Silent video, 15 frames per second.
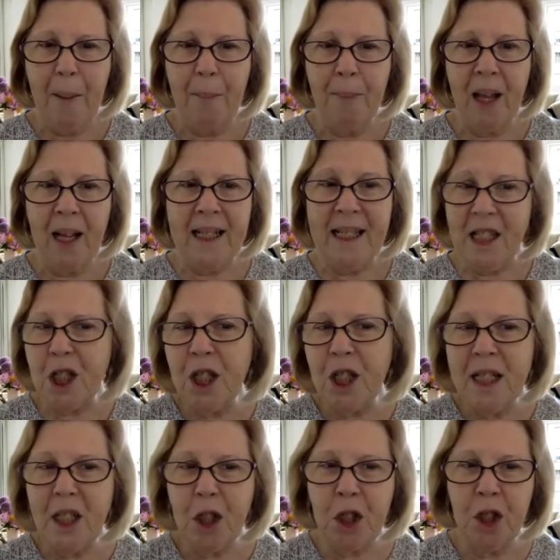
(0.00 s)

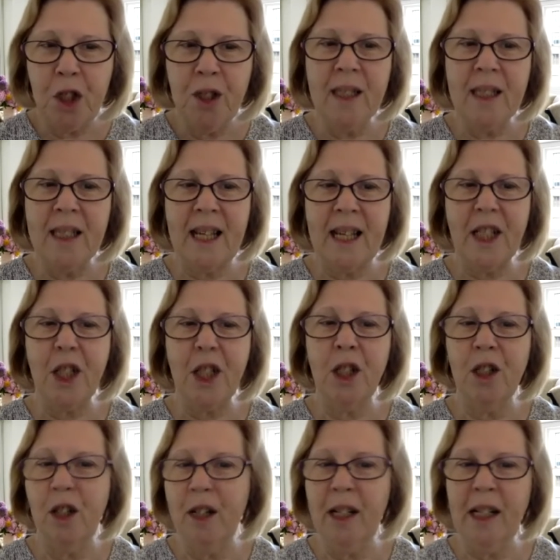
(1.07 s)
Additionally, students get to
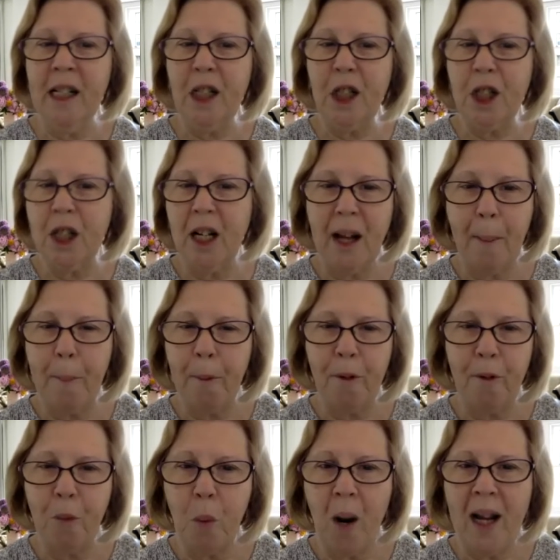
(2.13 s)
learn English in a number
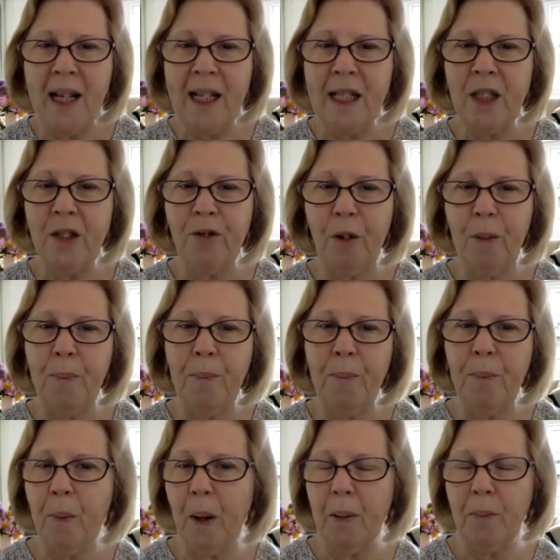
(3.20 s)
of ways,
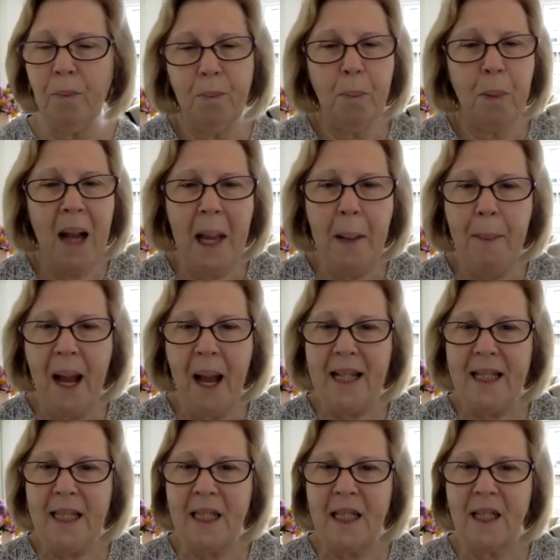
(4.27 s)
from
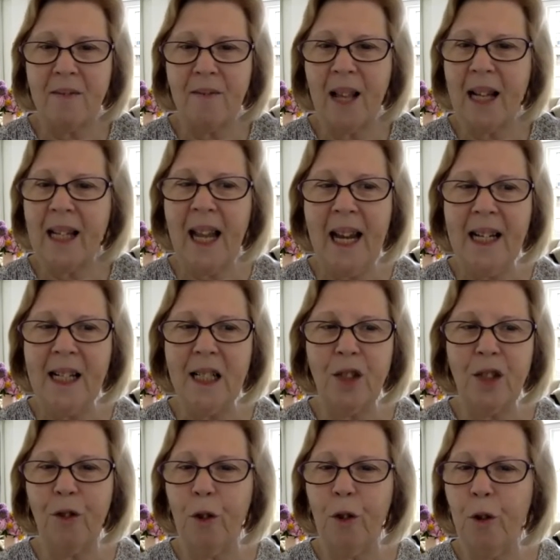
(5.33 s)
play-based that caters
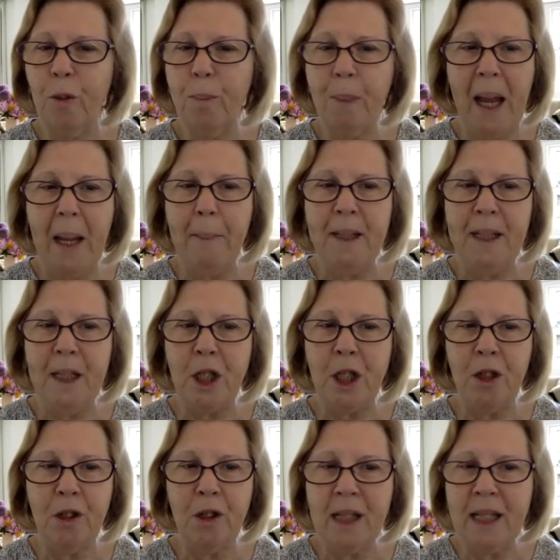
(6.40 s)
for babies
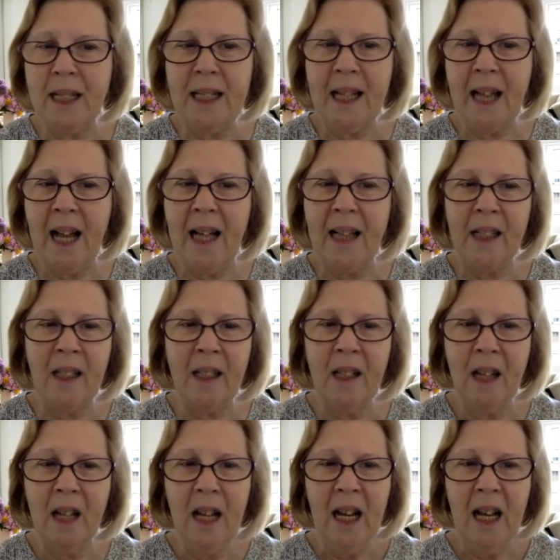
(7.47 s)
to kindergarten,
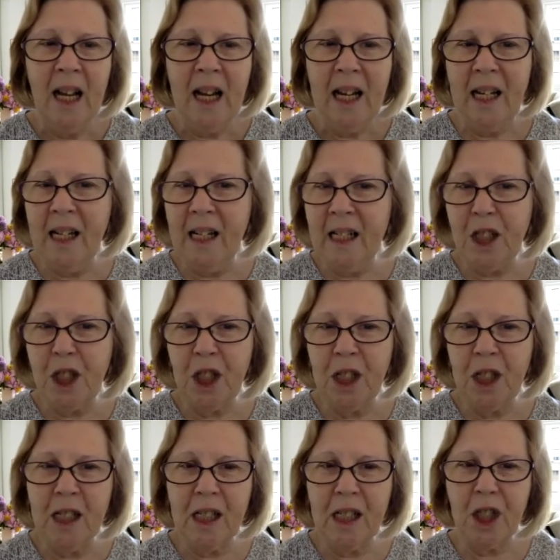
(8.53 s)
English
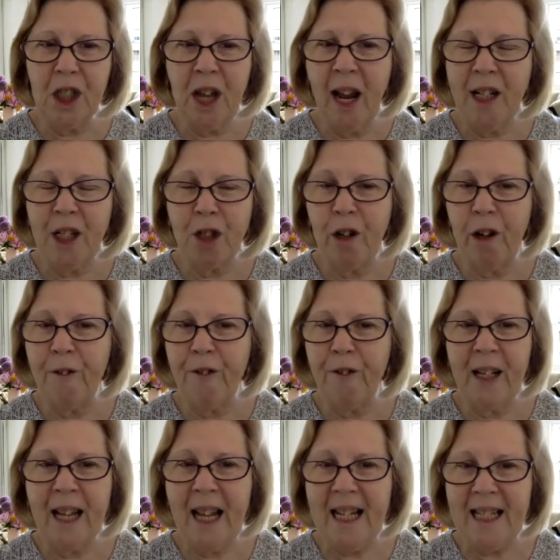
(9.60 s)
catering for
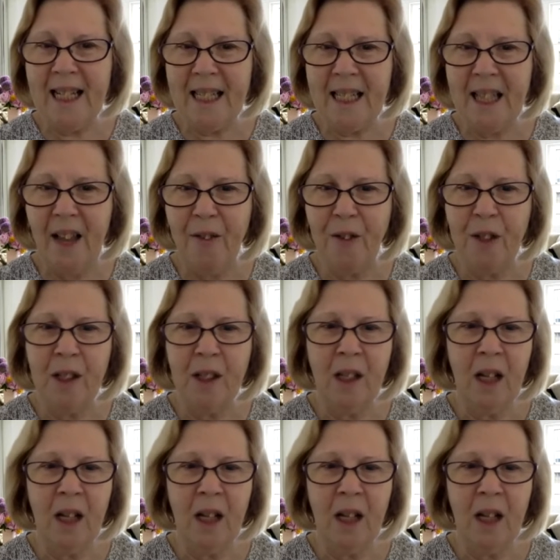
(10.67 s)
K to 7,